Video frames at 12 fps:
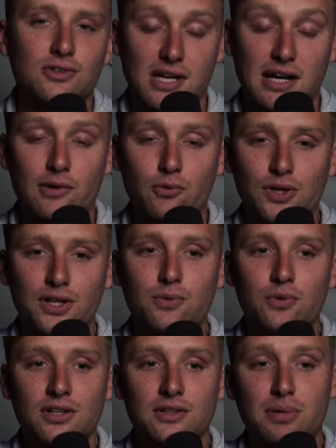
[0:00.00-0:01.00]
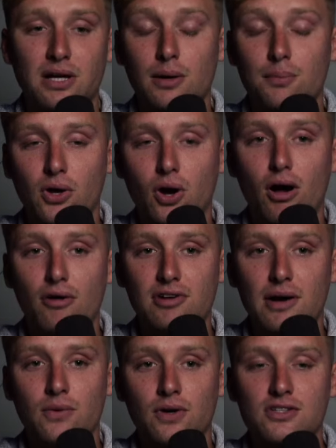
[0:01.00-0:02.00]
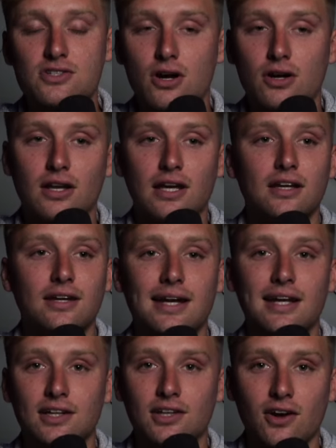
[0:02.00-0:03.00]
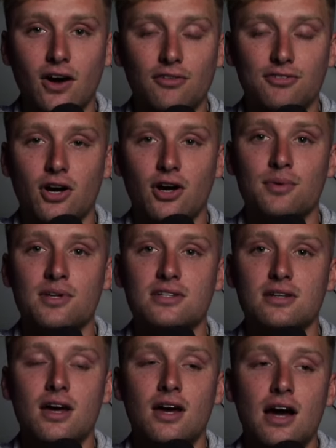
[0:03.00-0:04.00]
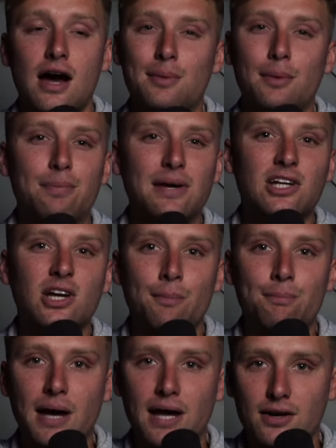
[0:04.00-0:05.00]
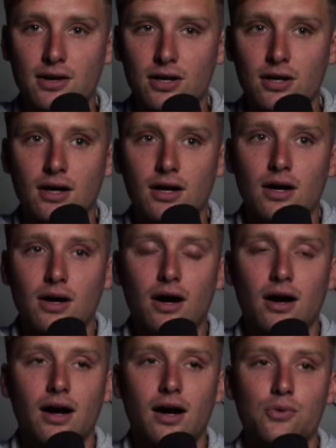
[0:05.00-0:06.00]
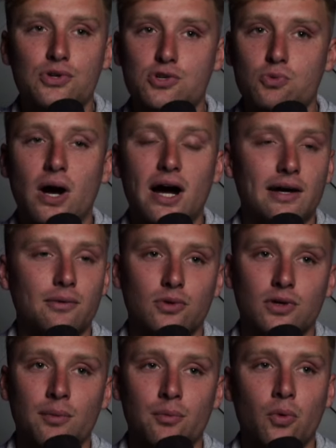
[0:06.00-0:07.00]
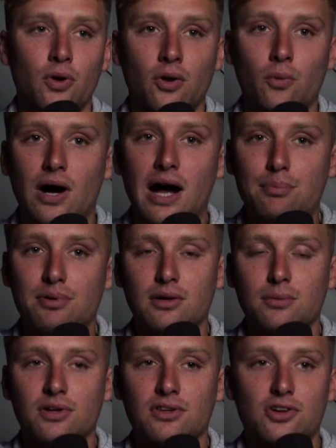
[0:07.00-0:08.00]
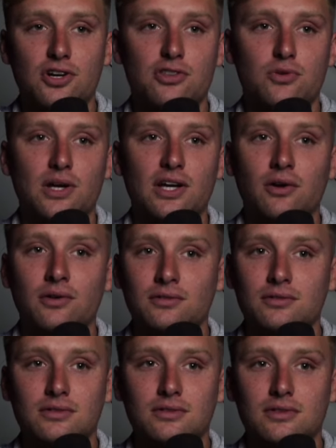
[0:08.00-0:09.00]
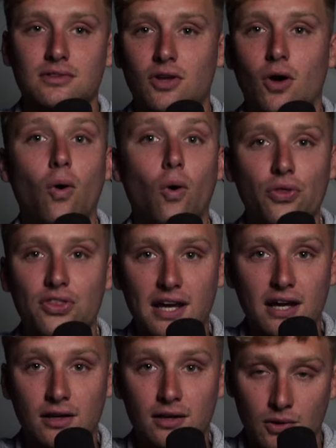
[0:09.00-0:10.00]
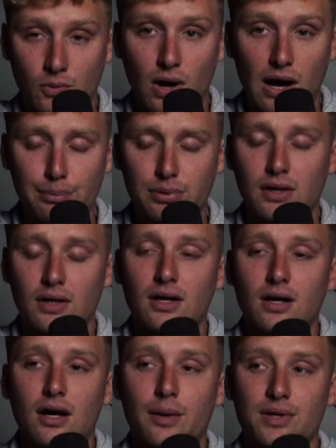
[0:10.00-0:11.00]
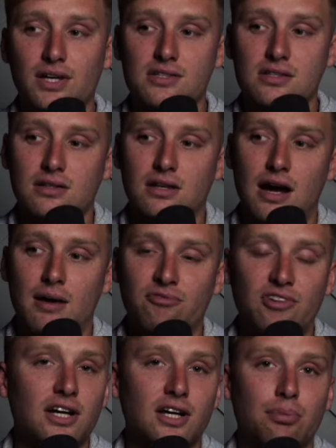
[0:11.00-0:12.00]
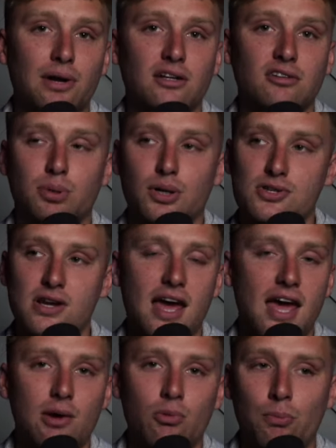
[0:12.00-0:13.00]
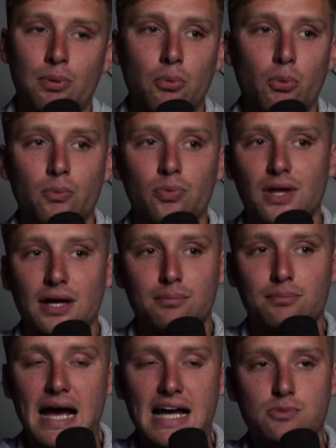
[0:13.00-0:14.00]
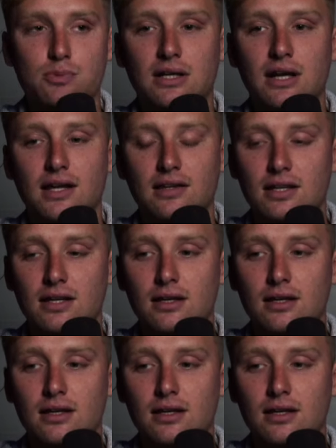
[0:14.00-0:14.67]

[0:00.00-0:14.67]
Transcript: Like, I really want to pick up golf. I want to start, like, getting into golf tournaments. And I'm a big competitor, which is why we're number one on WAP and number 33 on the whole thing in WAP, because I'm a very competitive person. I hate when people, like, pass me in anything.